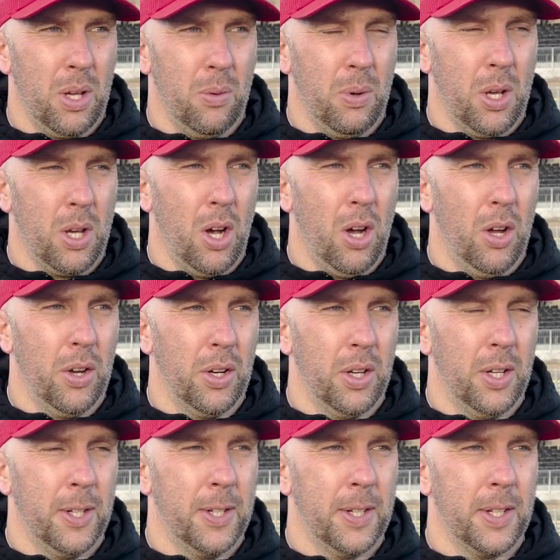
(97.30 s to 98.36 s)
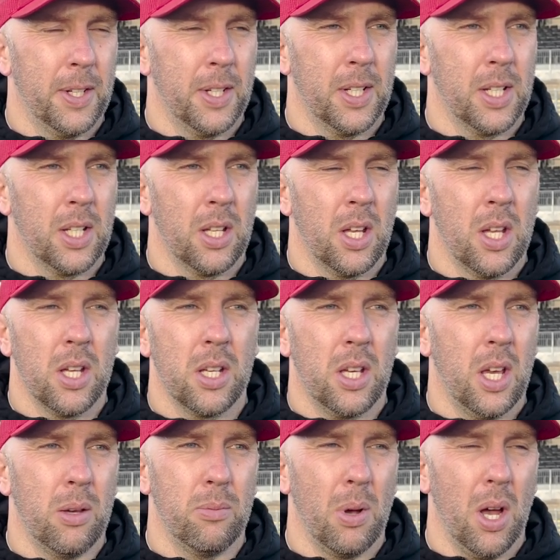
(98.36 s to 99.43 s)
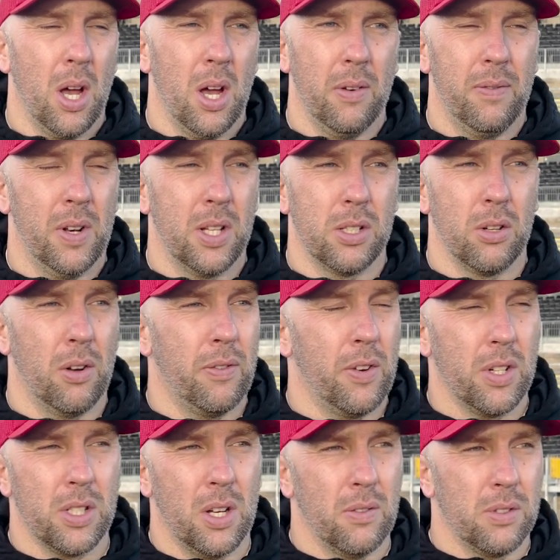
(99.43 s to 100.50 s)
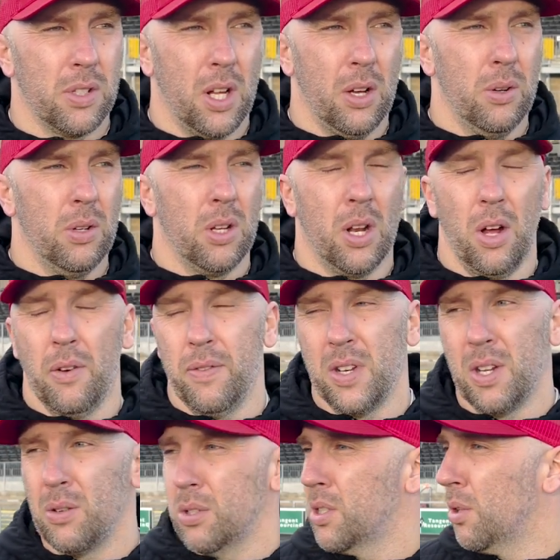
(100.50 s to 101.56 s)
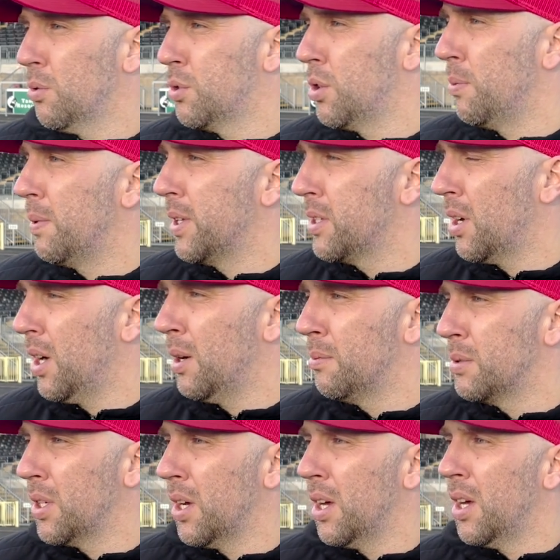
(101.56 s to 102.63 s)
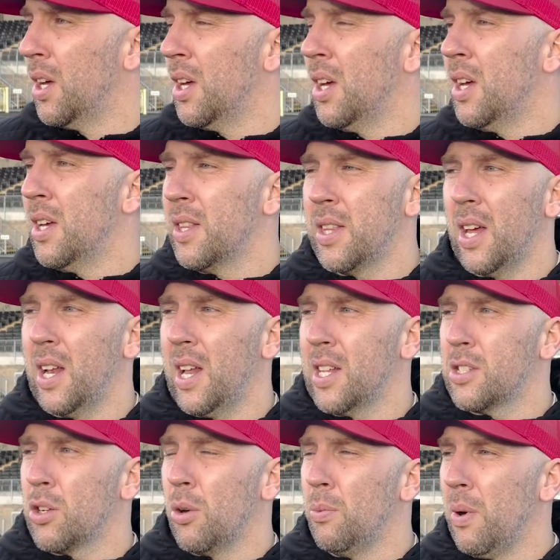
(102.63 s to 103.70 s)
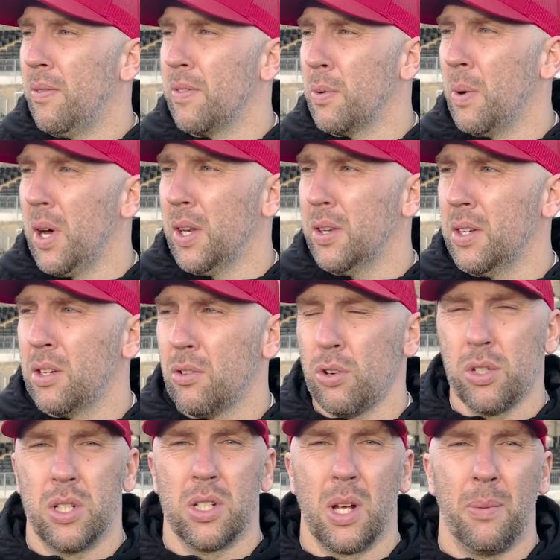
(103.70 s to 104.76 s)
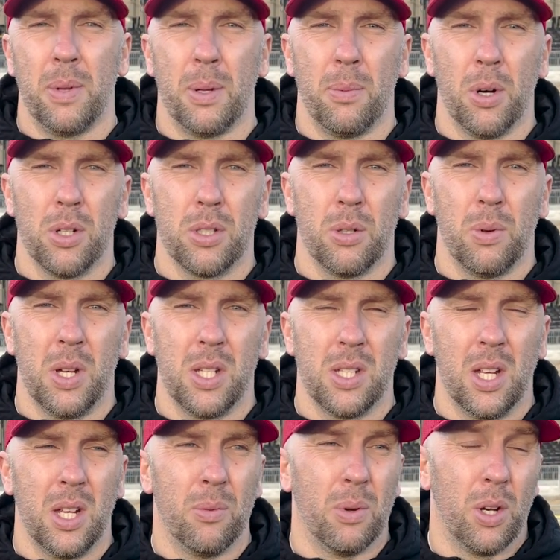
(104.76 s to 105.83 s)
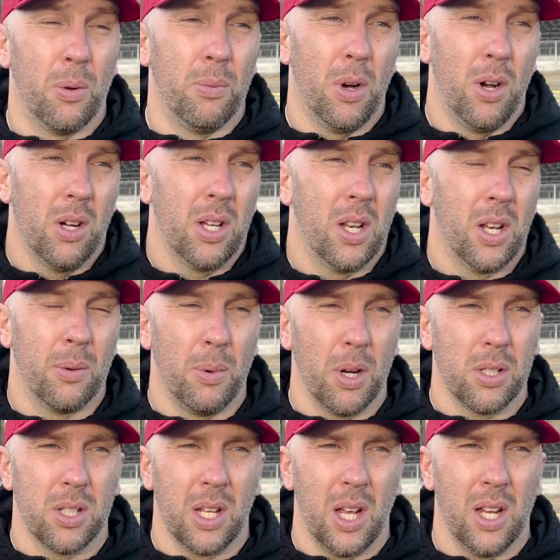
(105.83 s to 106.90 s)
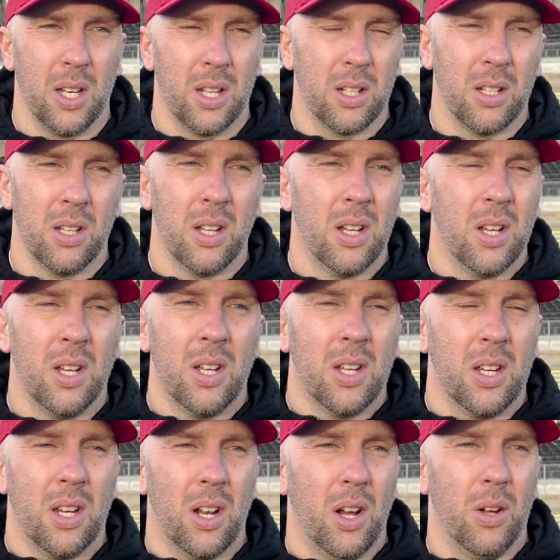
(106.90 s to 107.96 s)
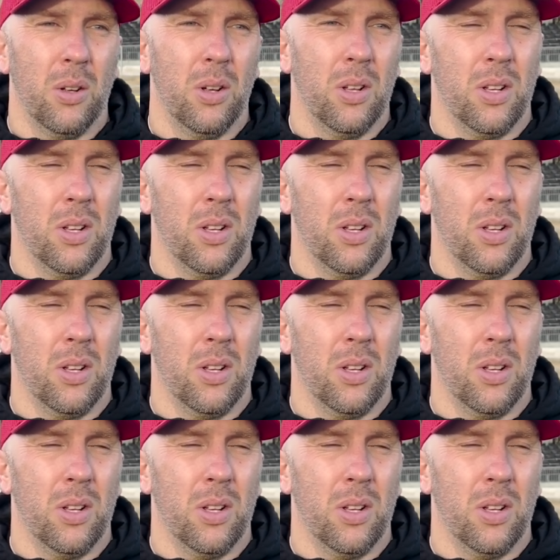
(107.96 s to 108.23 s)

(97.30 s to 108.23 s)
We can't keep feeling sorry for ourselves though. You know, I think there's still too many times that their lads got 1v1, crosses come in the box too easy, and we're not marking in the box again, and you know,